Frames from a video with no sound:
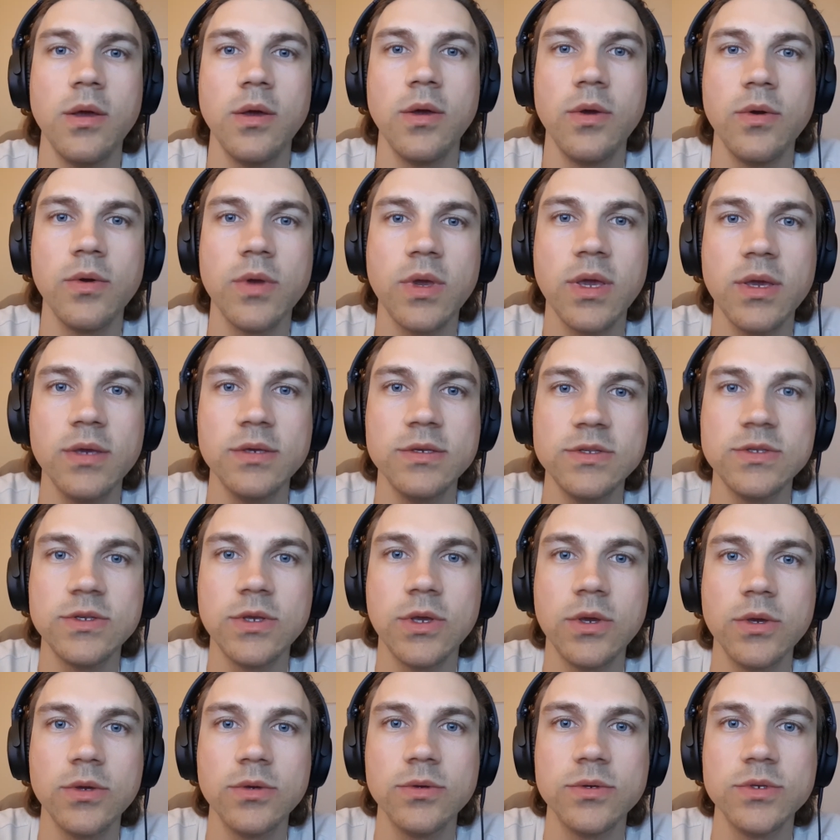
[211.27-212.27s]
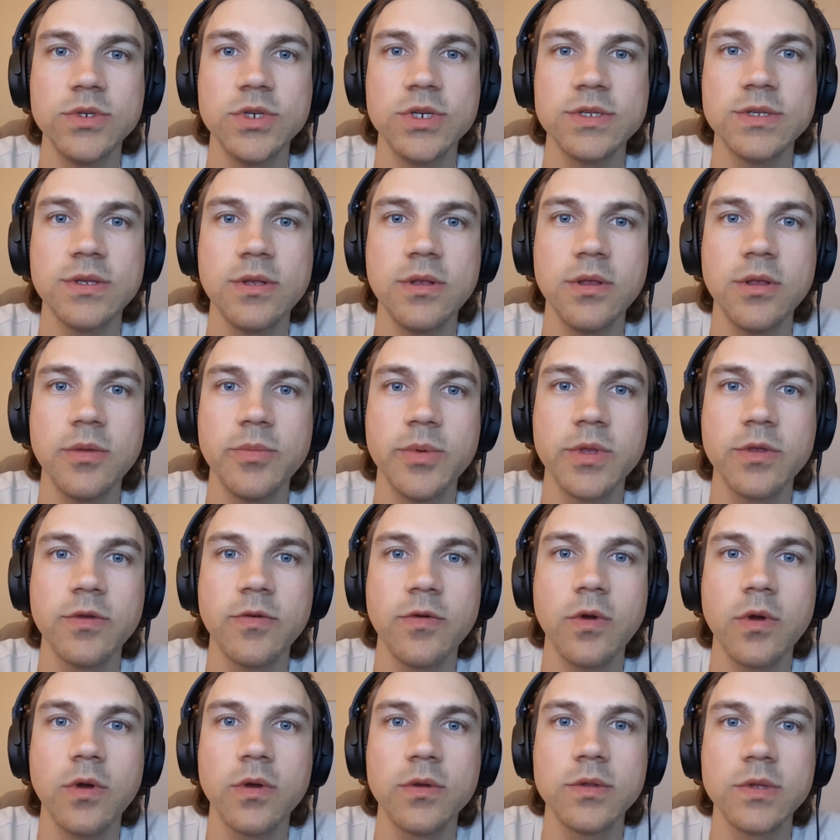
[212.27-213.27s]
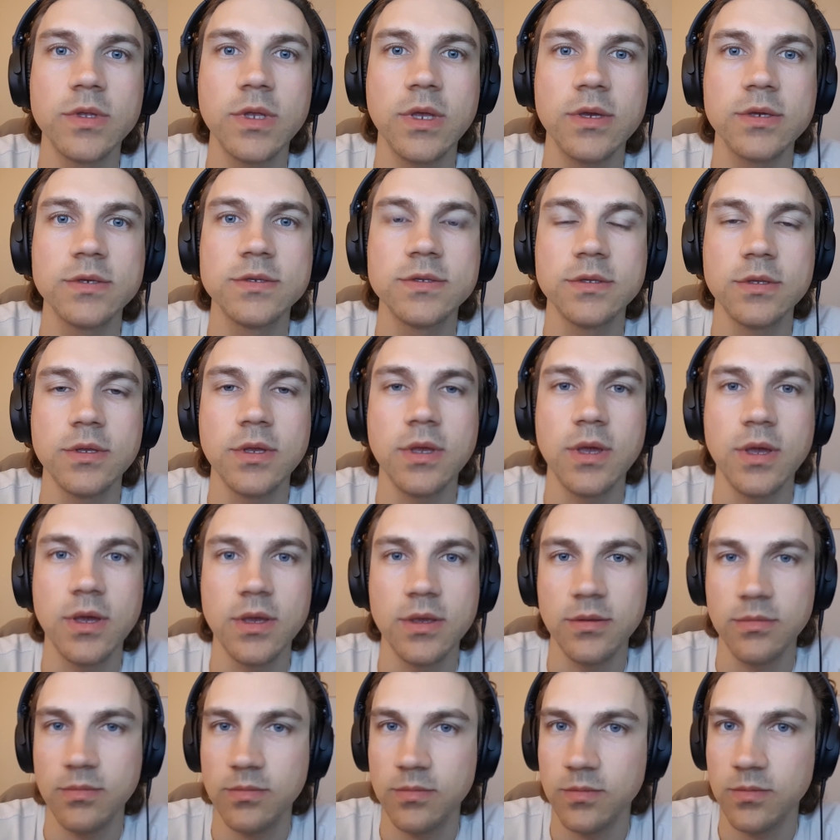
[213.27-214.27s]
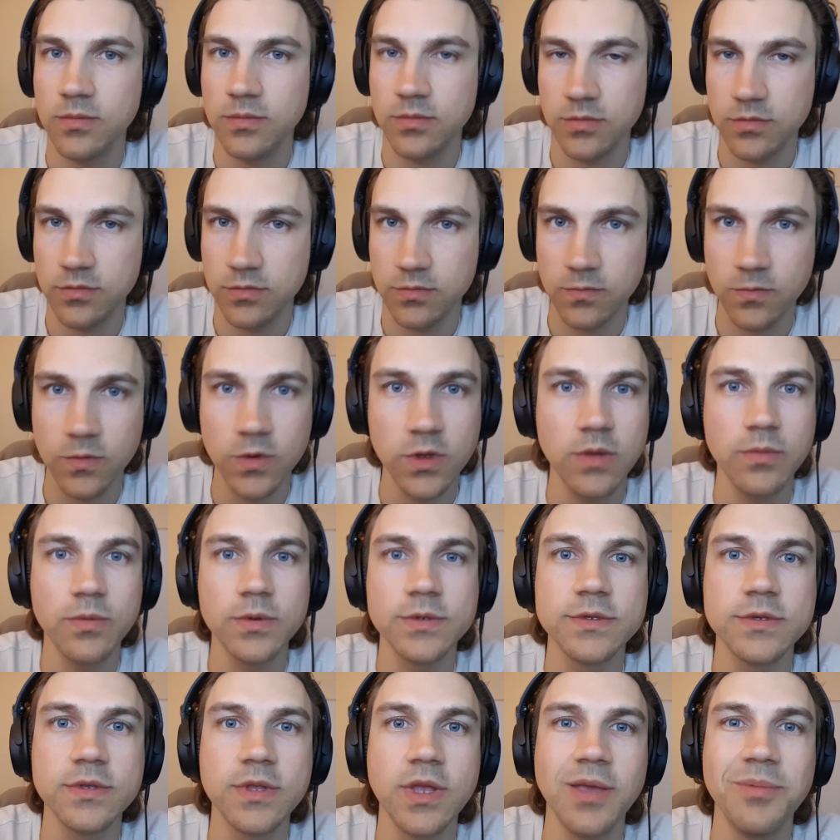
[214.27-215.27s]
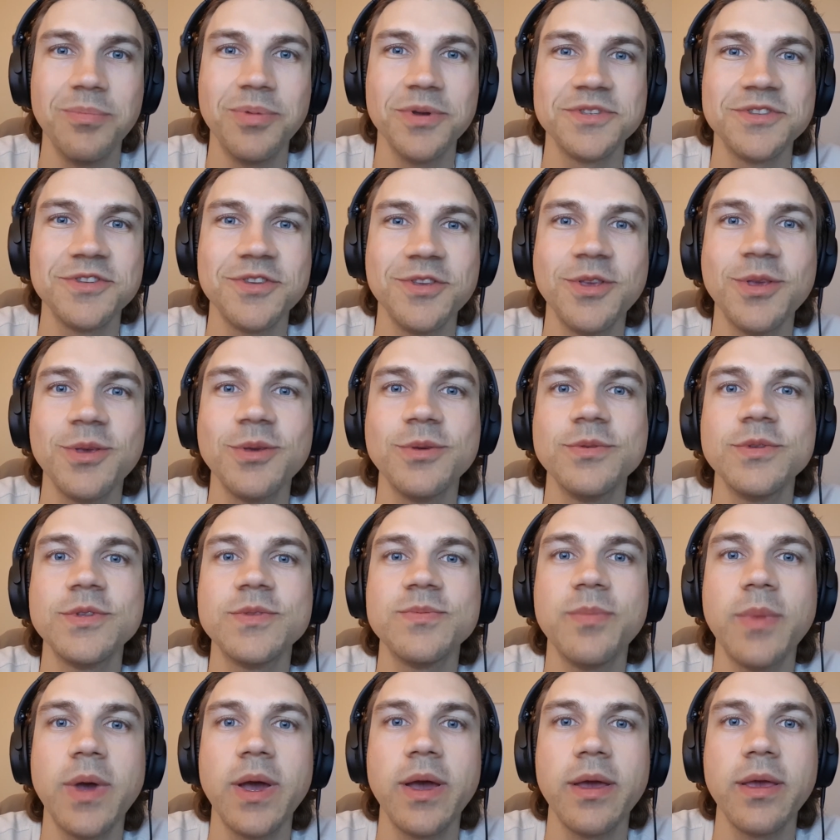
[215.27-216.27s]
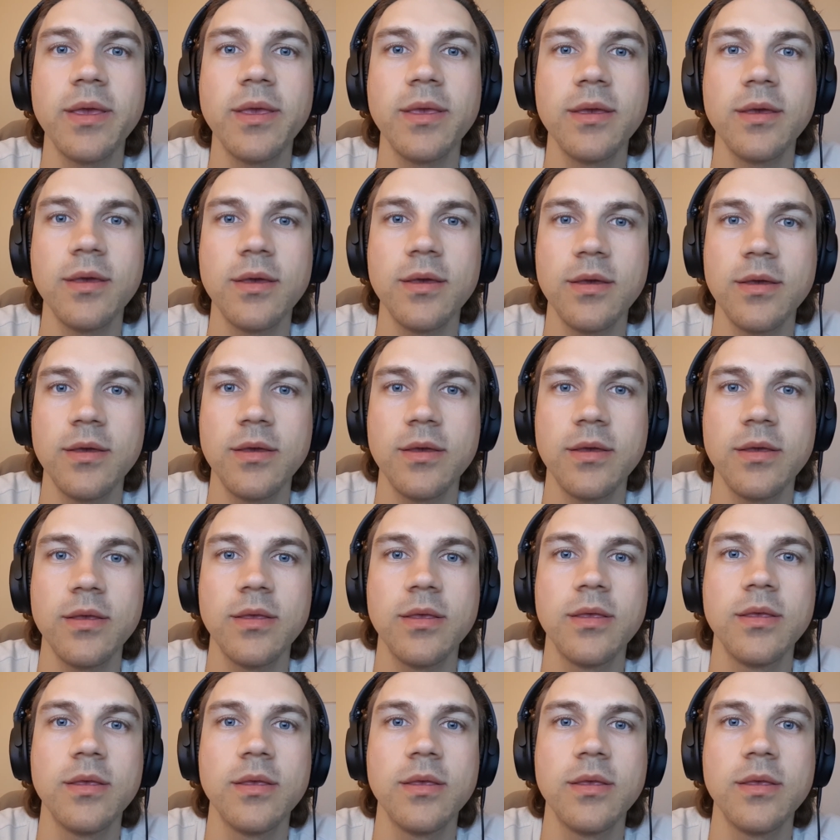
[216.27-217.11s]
Okay, so just a little bit of context. I really wasn't able to use my